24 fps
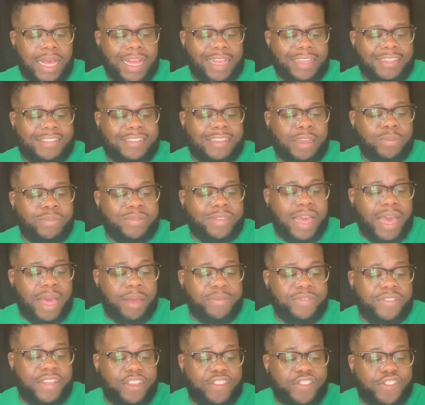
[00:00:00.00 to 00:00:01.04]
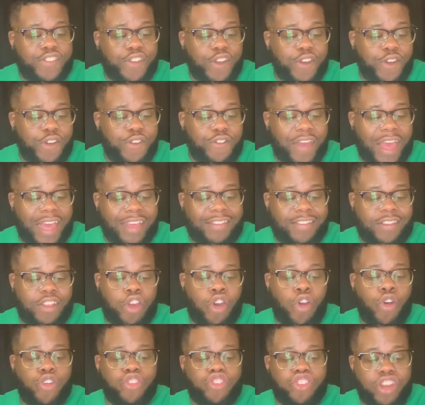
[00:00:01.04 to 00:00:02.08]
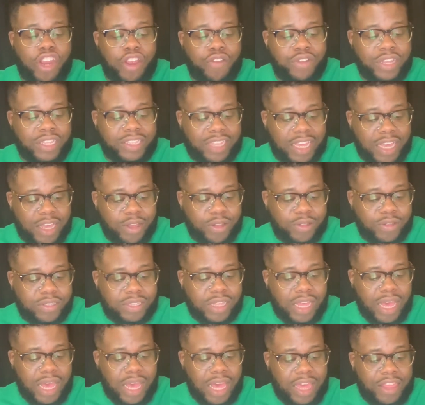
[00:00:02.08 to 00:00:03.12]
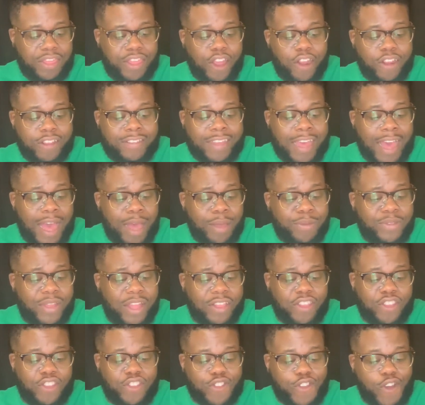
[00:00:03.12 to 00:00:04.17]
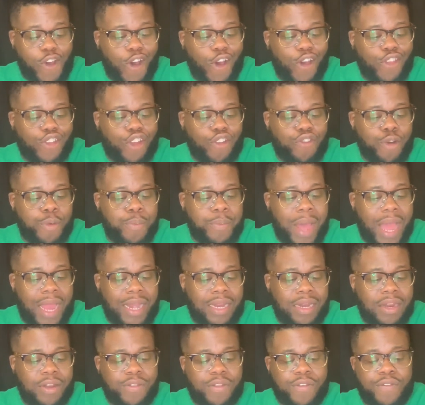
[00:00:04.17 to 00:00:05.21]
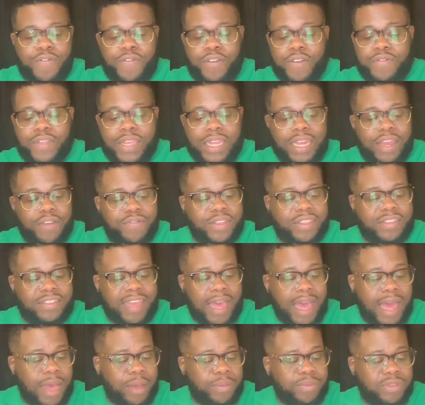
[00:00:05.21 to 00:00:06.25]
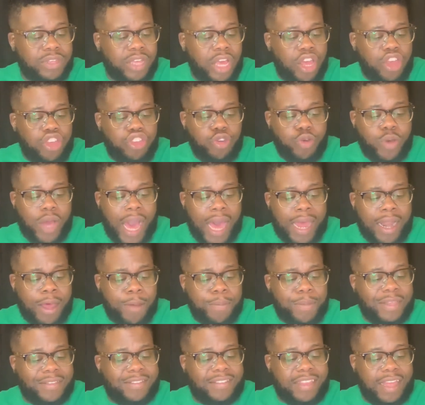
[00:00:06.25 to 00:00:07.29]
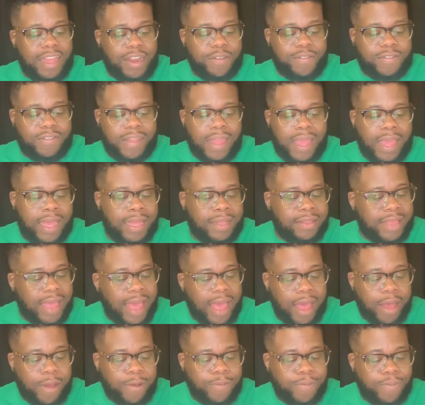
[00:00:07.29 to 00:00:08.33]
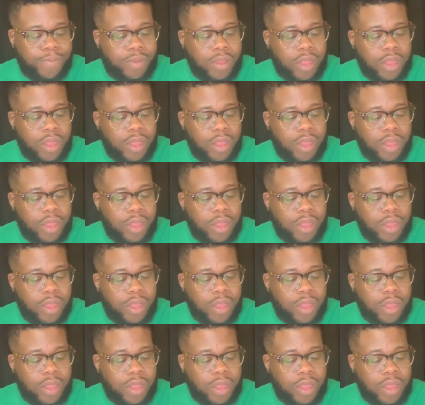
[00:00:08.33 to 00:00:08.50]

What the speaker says: Sometimes they serve as cautionary tales. There are times that the scars are reminded of the 50 times you got up instead of staying down.